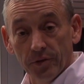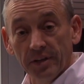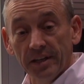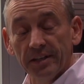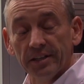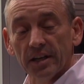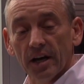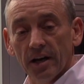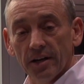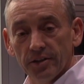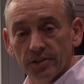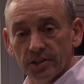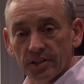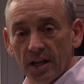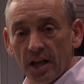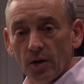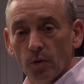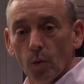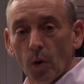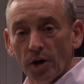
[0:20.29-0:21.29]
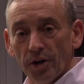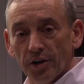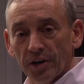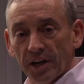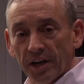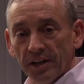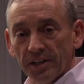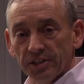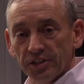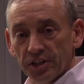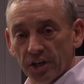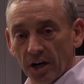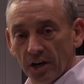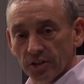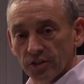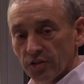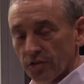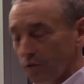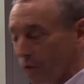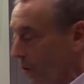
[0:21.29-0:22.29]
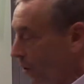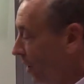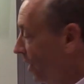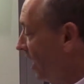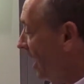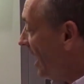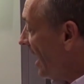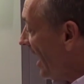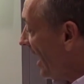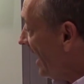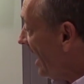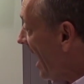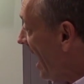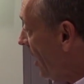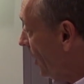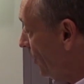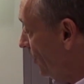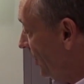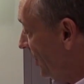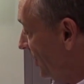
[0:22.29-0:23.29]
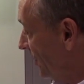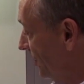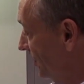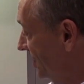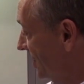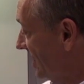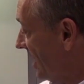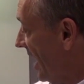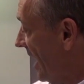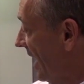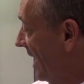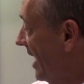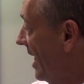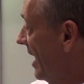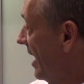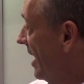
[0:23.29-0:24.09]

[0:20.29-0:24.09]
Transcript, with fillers: You need to understand what you're getting charged for and how to reduce that.